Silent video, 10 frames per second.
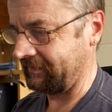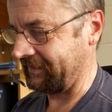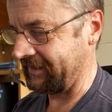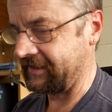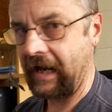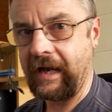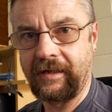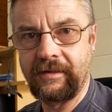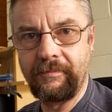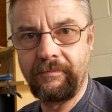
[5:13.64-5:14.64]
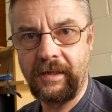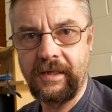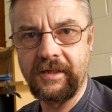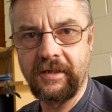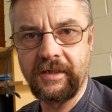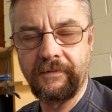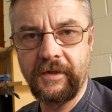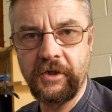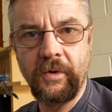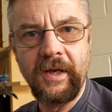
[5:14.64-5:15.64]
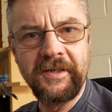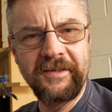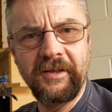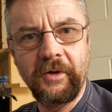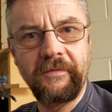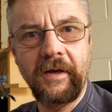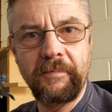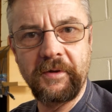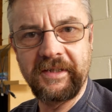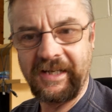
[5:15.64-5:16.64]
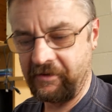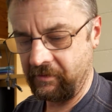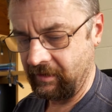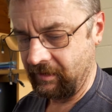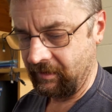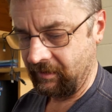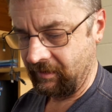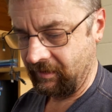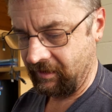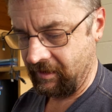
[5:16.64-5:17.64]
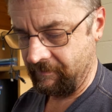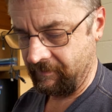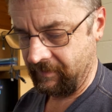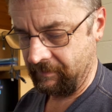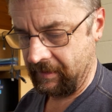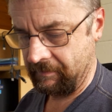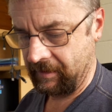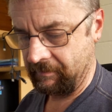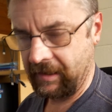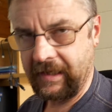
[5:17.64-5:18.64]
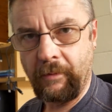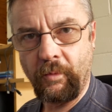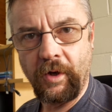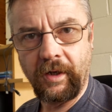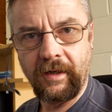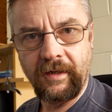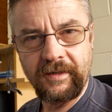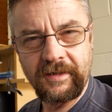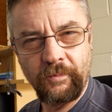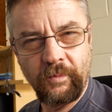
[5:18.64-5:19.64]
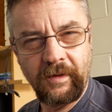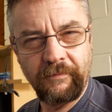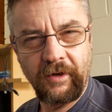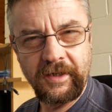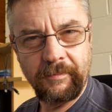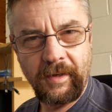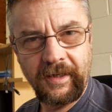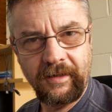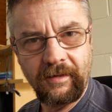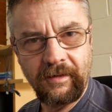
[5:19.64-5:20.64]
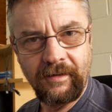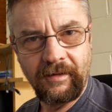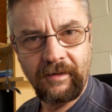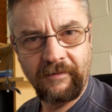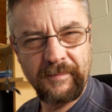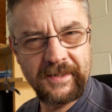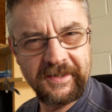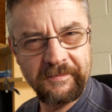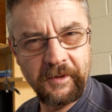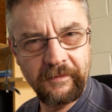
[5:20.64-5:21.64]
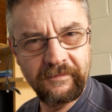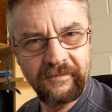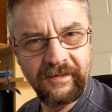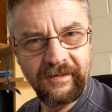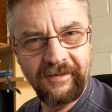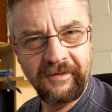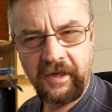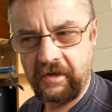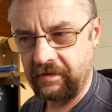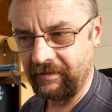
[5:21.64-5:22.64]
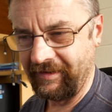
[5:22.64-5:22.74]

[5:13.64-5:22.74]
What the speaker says: intact by the end of this video, you know, if I put down the people in my network and there's a friend of mine, I've missed them off, then